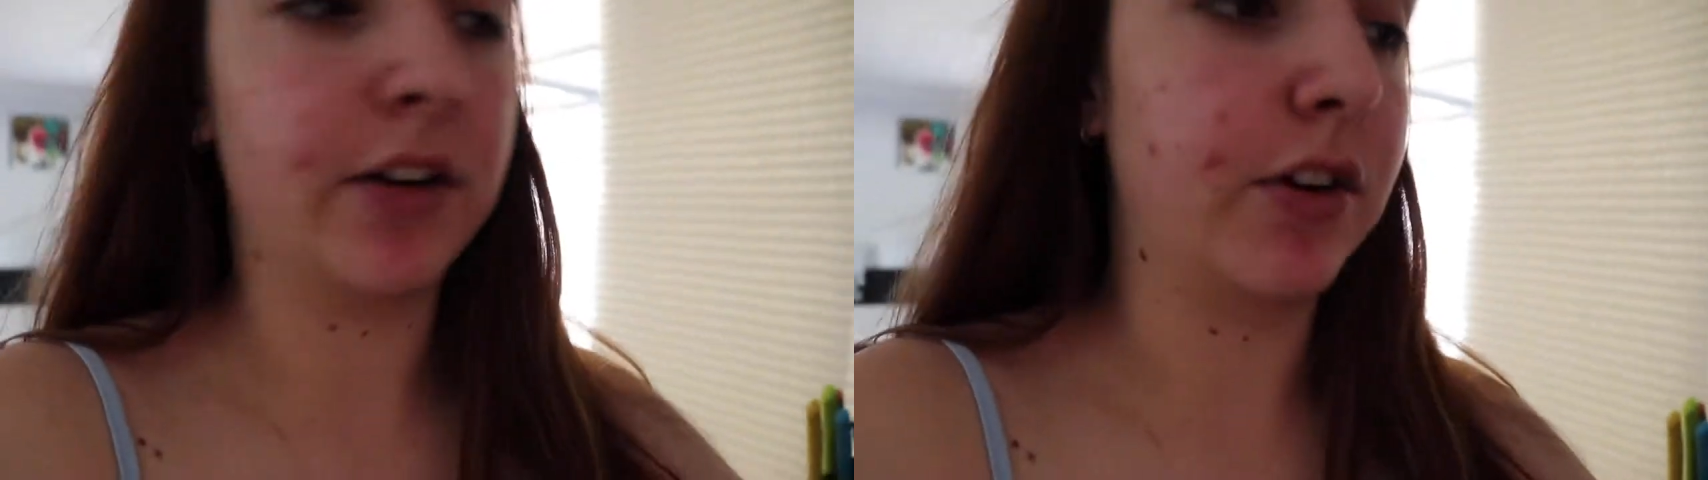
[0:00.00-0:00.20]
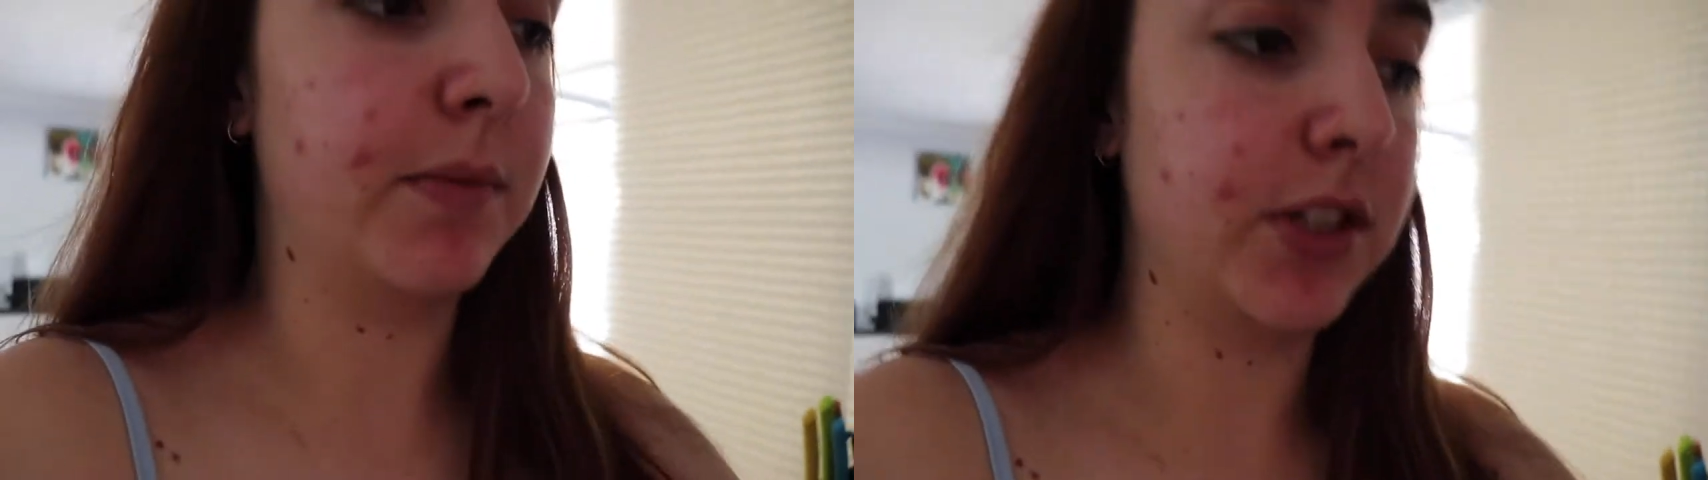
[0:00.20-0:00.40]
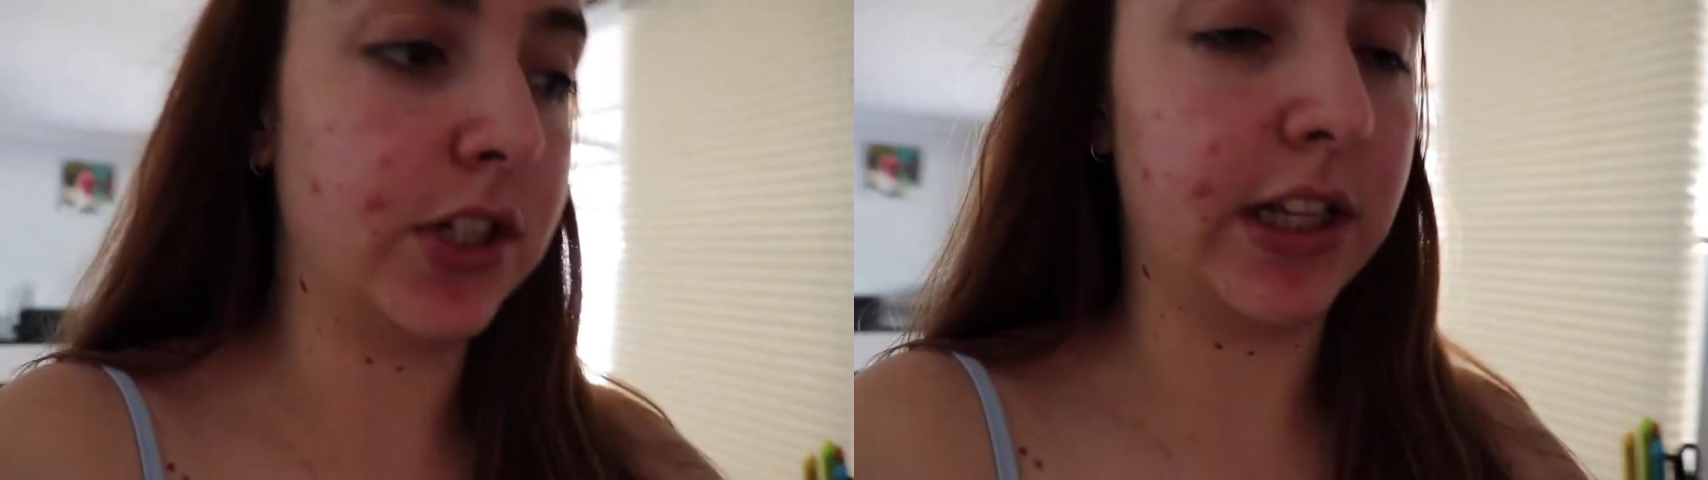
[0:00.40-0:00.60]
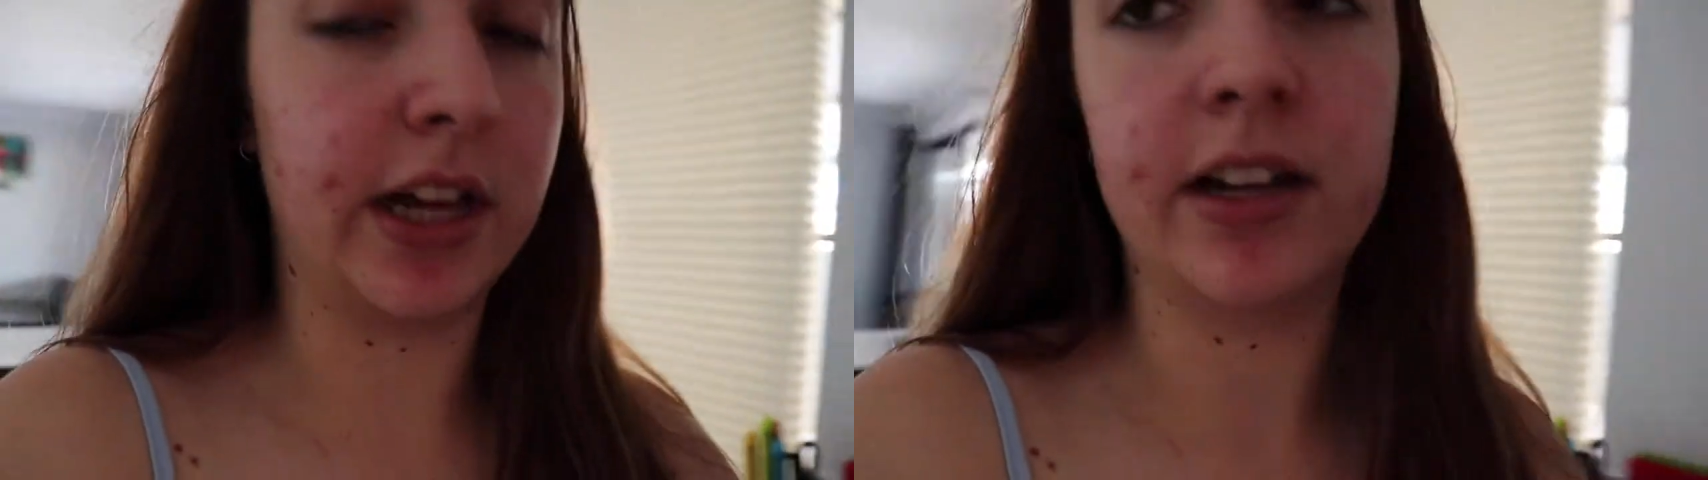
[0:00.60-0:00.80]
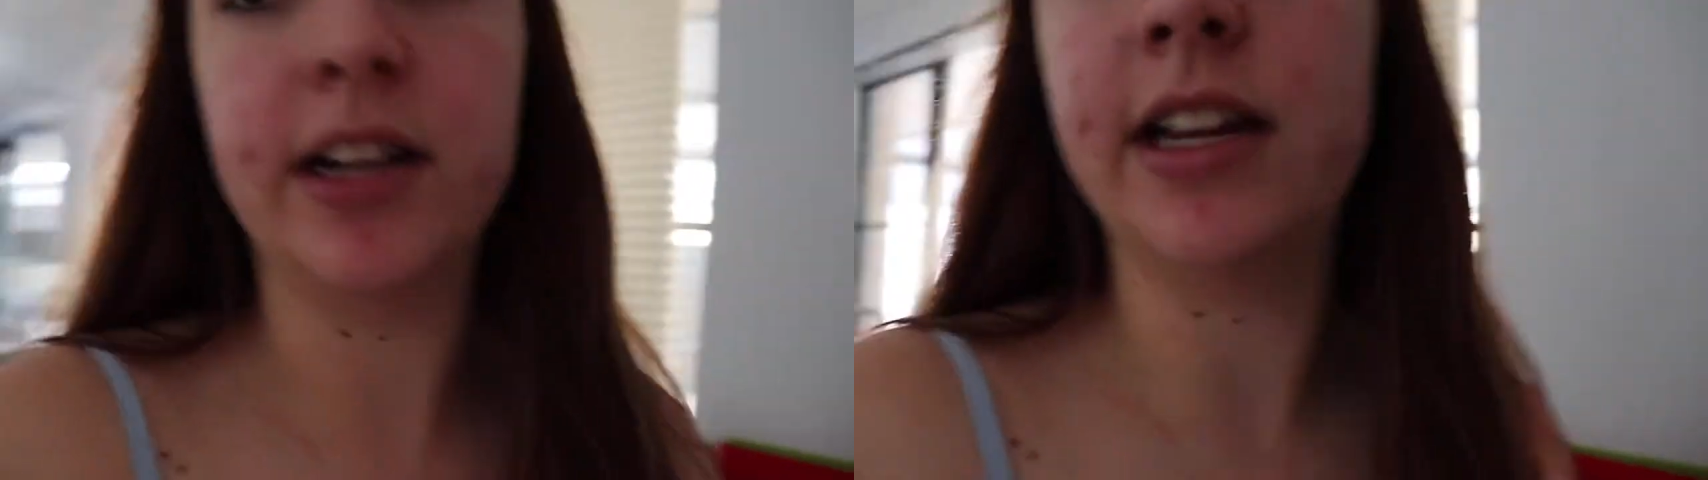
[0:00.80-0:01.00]
home and chill
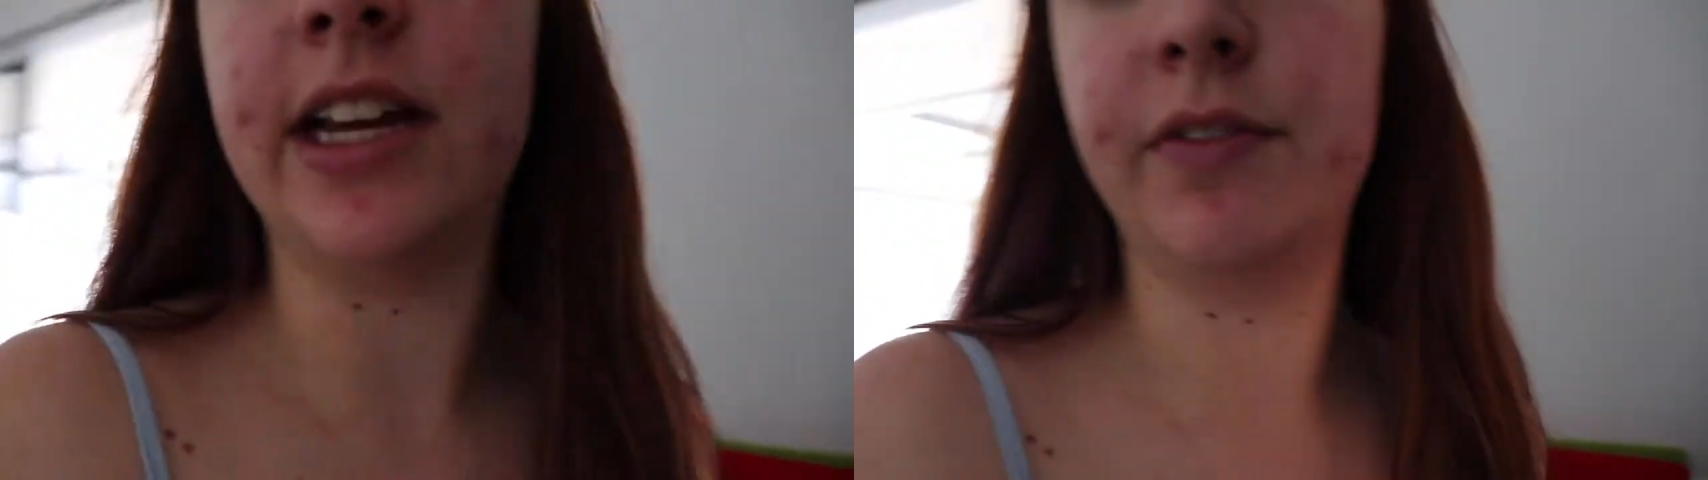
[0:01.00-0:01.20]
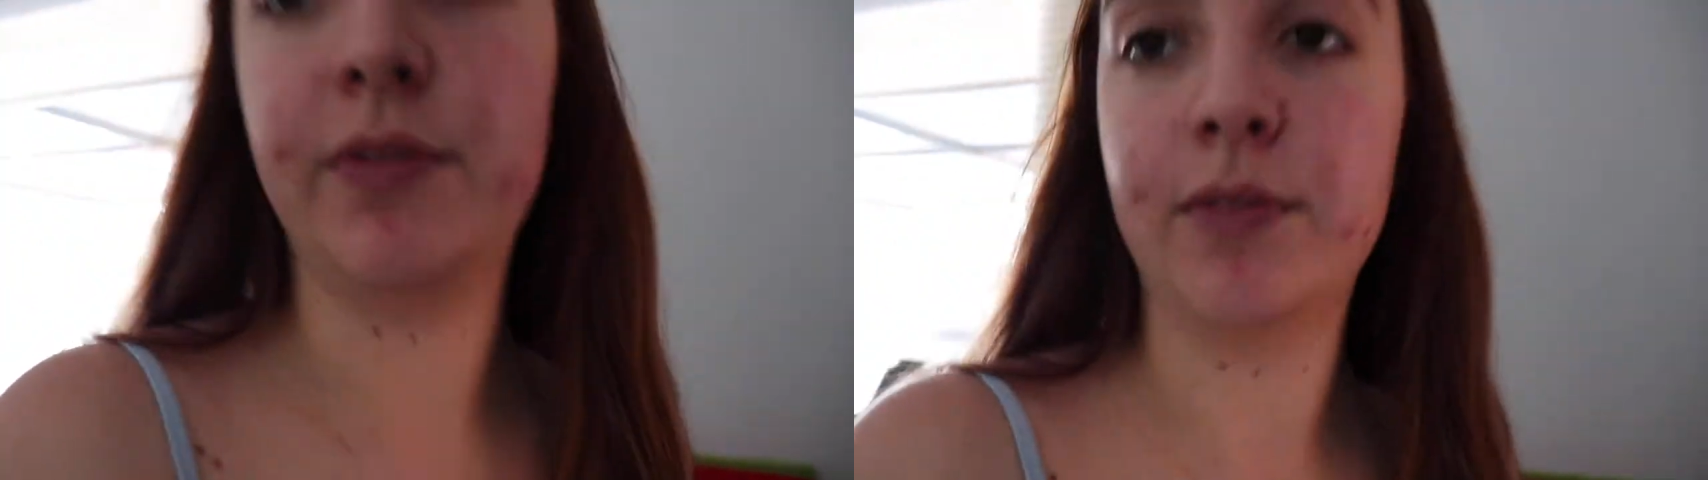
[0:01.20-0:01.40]
out and eat